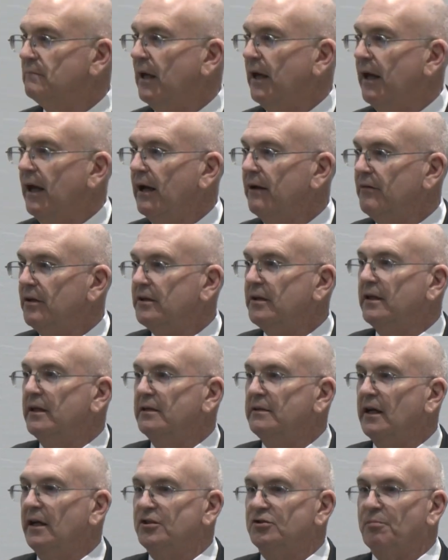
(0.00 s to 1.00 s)

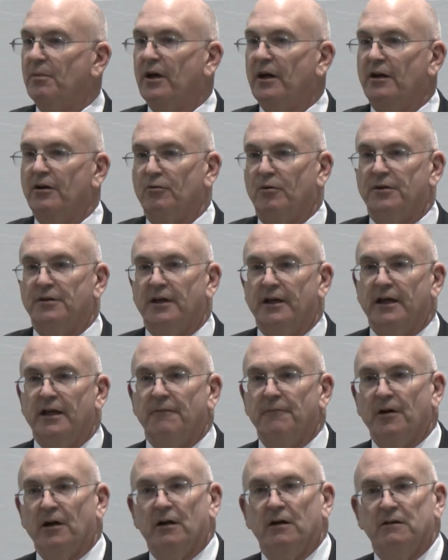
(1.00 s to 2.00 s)
Everything tastes better with
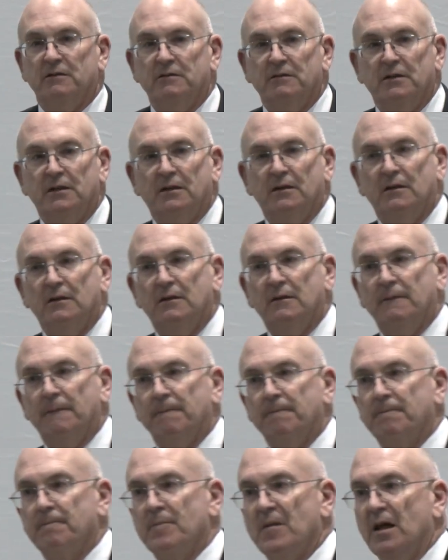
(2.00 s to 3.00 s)
AI/ML.
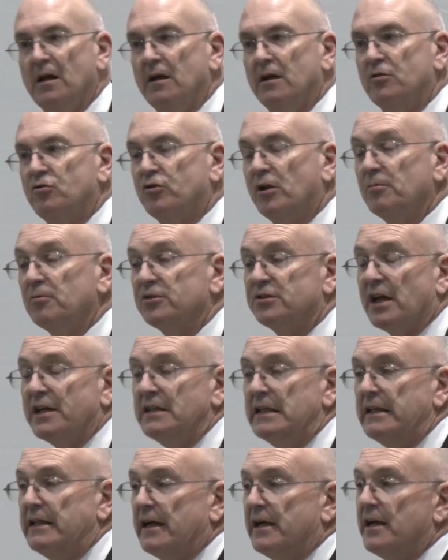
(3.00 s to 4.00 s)
Trouble is, I
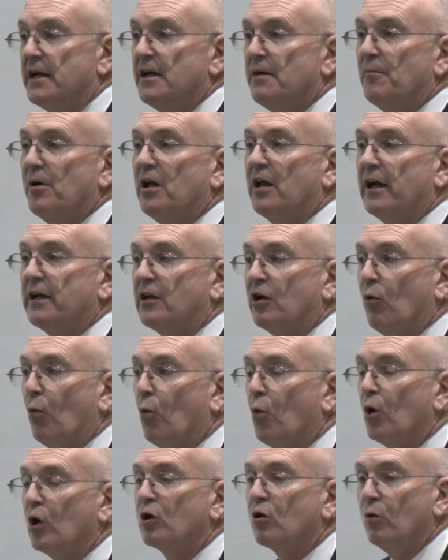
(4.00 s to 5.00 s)
need AI/ML I can
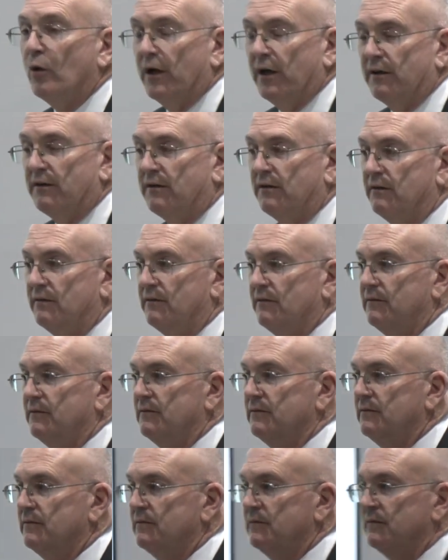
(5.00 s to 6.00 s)
work with.
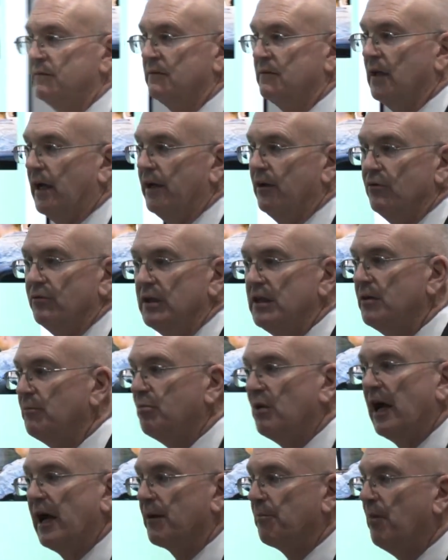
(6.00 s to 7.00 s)
I don't need a
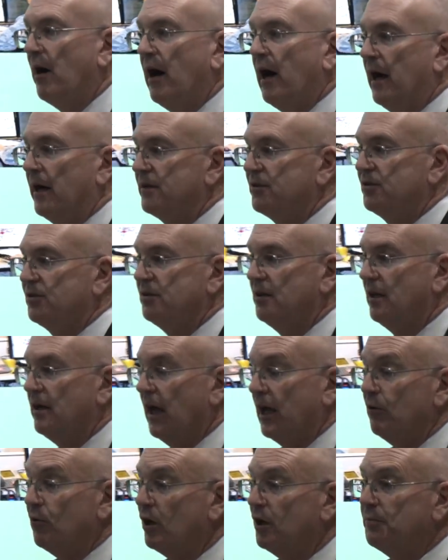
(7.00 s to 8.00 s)
black box.
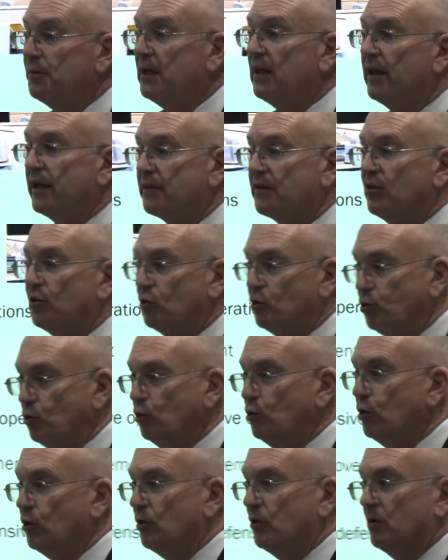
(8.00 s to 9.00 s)
I don't want to be like the
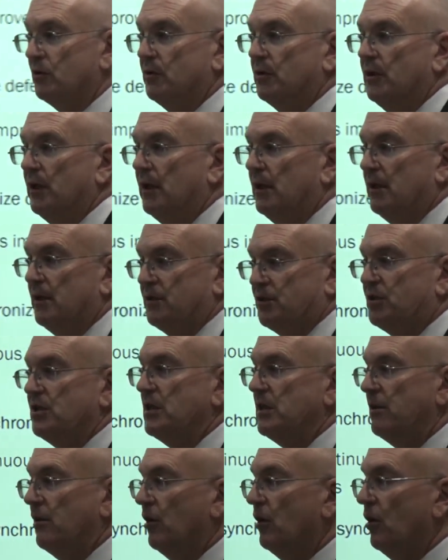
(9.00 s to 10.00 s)
Google
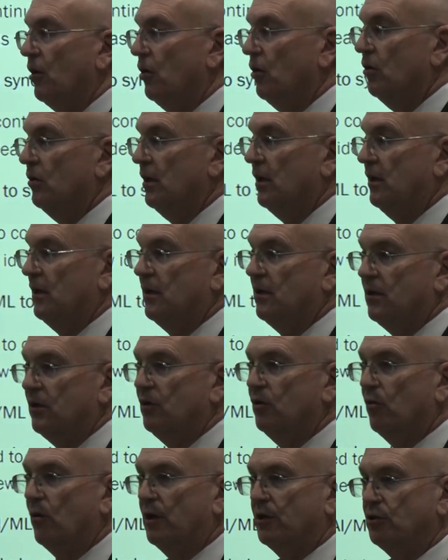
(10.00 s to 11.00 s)
CEO
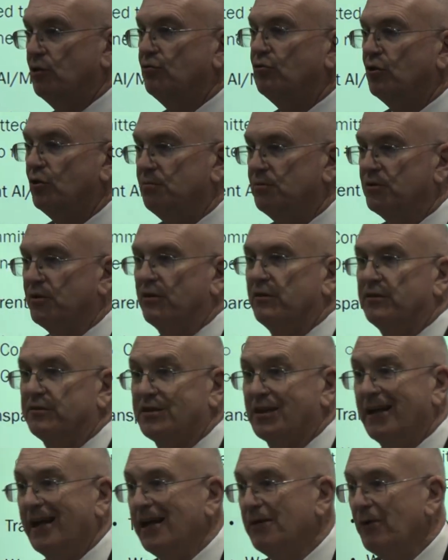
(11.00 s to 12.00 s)
who on YouTube's the other
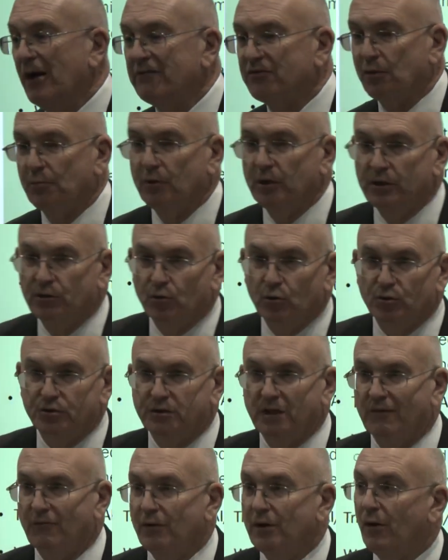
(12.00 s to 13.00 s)
said, hey, we have some really cool
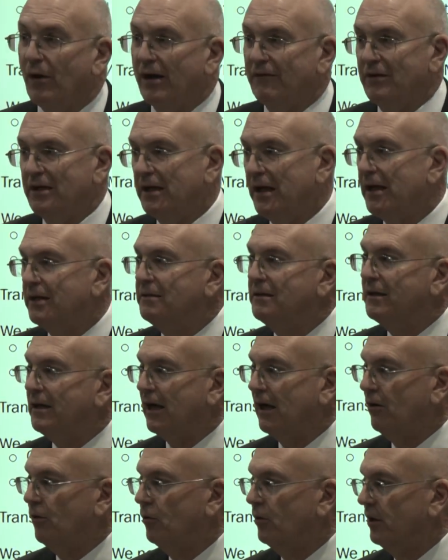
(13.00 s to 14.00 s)
stuff. We don't have any idea
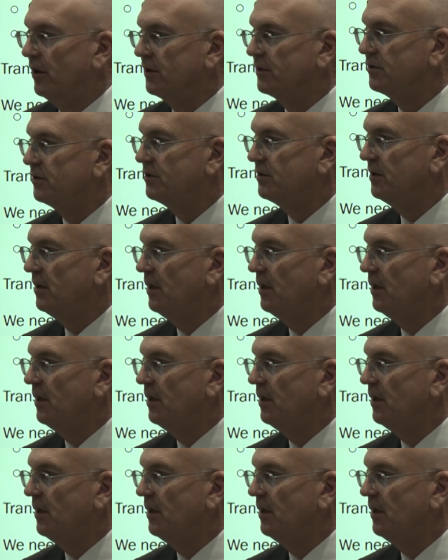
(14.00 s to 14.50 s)
how it works.